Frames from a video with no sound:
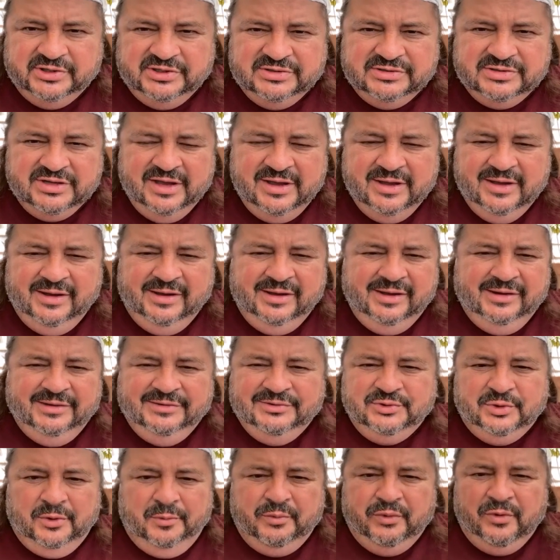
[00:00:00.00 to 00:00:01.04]
to a
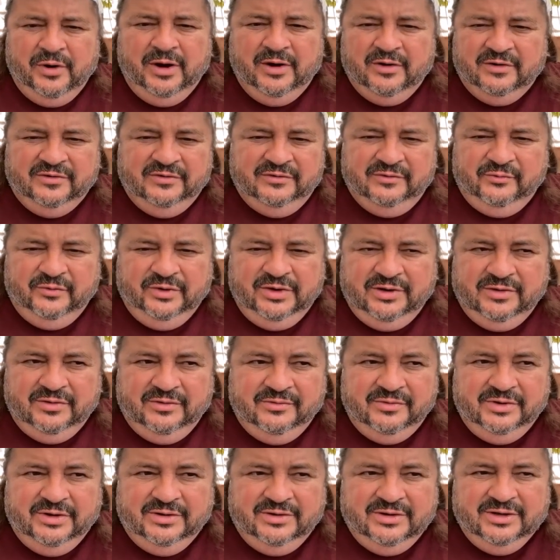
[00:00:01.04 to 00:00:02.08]
point we that's
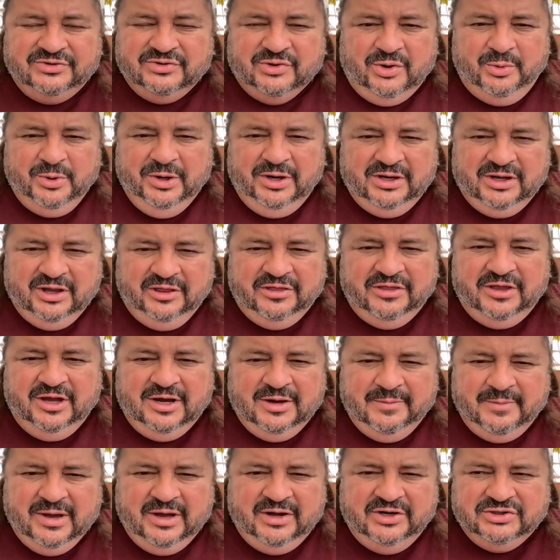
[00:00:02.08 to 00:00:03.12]
all we can think about is our
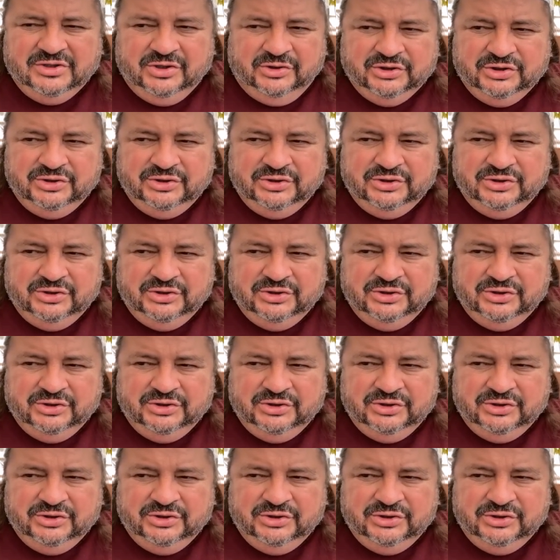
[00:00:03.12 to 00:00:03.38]
stories,